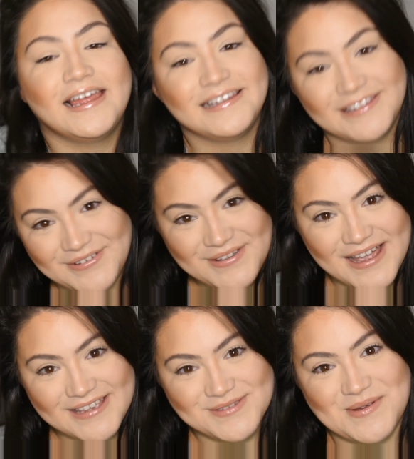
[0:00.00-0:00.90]
Hello you
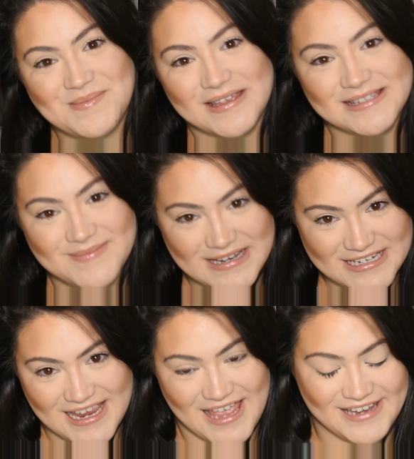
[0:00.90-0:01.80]
guys, welcome back to my
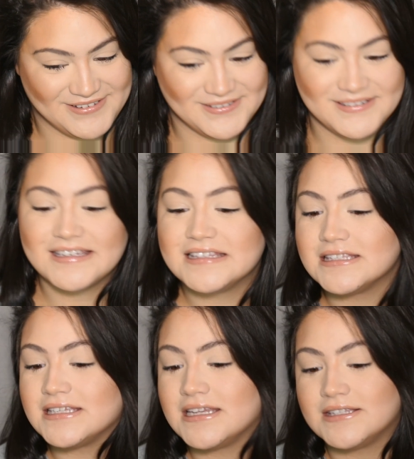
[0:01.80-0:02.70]
channel. In
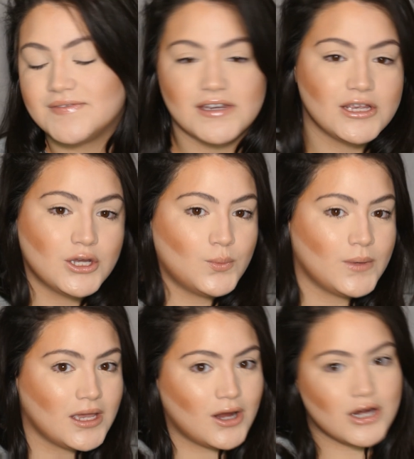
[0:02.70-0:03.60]
today's video
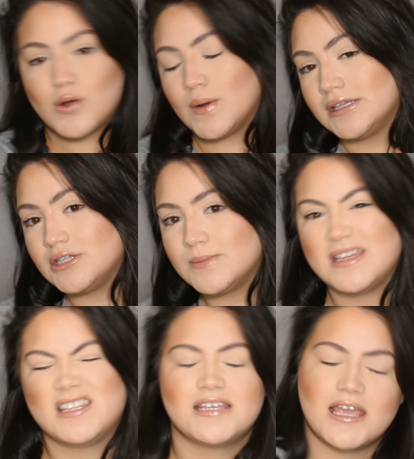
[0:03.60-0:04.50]
we are going to
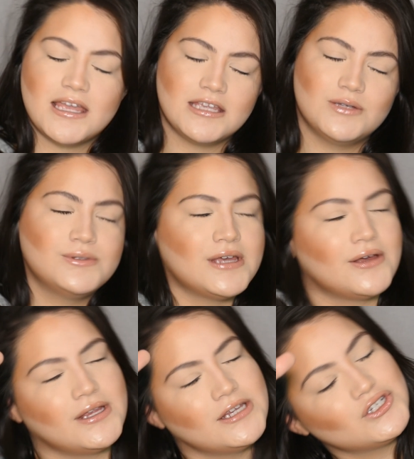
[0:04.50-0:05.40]
be taking you
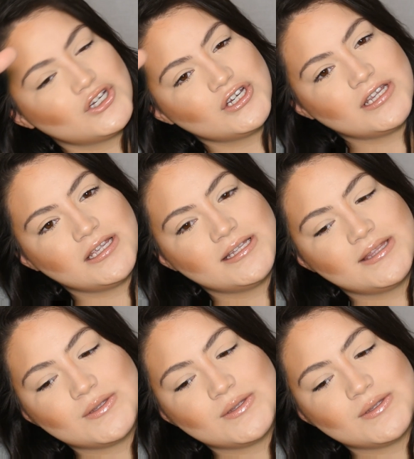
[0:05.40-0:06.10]
down a journey.